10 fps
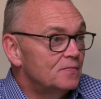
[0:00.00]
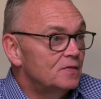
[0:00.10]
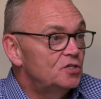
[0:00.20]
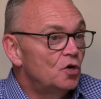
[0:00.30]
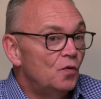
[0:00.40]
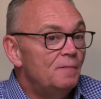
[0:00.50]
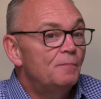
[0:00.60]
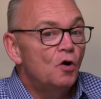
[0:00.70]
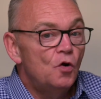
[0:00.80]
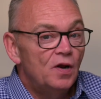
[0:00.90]
So in
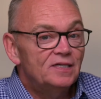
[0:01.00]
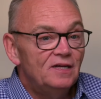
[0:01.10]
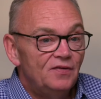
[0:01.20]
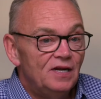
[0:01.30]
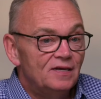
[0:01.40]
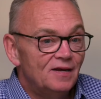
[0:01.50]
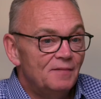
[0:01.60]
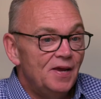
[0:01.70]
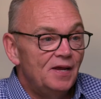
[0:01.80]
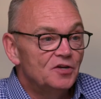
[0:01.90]
productivity and
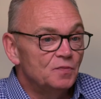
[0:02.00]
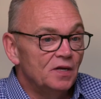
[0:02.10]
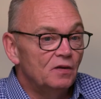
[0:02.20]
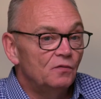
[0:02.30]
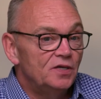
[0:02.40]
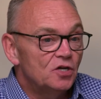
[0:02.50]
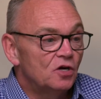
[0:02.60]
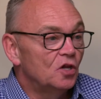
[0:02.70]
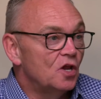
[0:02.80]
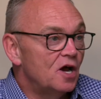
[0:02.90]
time management, we
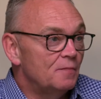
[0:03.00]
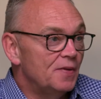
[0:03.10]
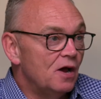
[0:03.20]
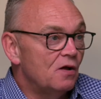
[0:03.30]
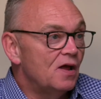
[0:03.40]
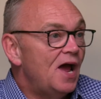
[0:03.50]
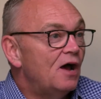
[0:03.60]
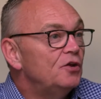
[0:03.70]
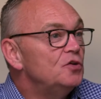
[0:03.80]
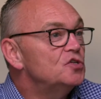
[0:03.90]
talk a lot about
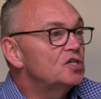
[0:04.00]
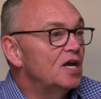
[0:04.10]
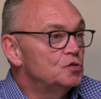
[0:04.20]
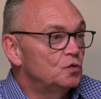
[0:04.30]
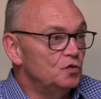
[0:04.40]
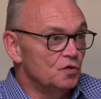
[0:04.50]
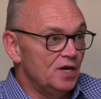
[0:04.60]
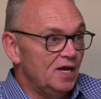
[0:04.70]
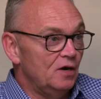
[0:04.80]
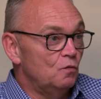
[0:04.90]
how do you schedule your
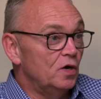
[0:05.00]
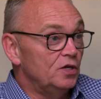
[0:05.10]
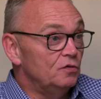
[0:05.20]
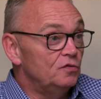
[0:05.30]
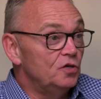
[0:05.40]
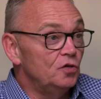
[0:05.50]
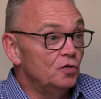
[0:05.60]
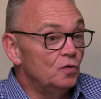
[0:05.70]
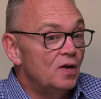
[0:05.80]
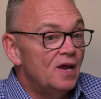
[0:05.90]
day and what do you
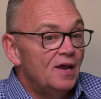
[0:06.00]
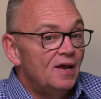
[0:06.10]
do?